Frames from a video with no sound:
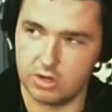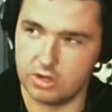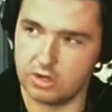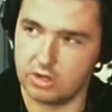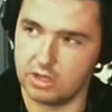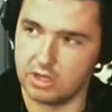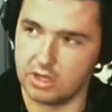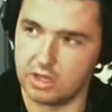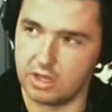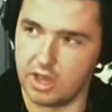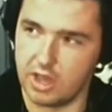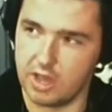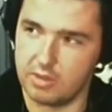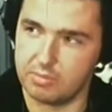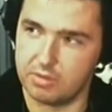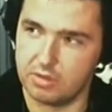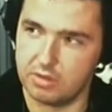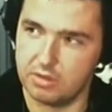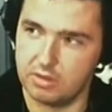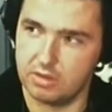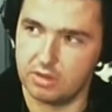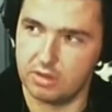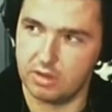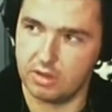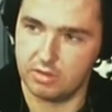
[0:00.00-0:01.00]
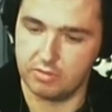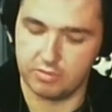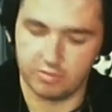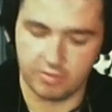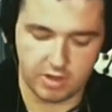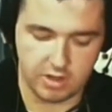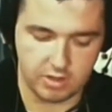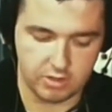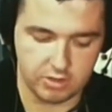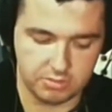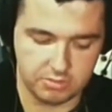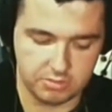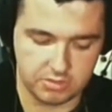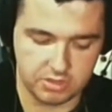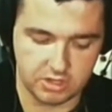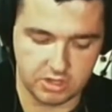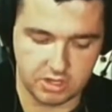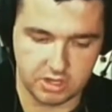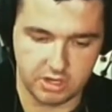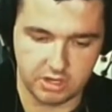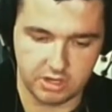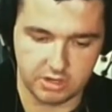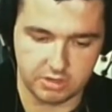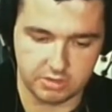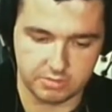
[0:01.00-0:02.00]
snorkeling, Captain, and followed him
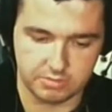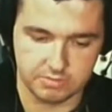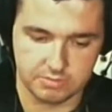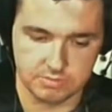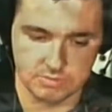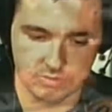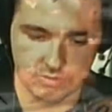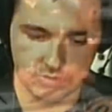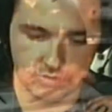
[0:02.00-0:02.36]
to here.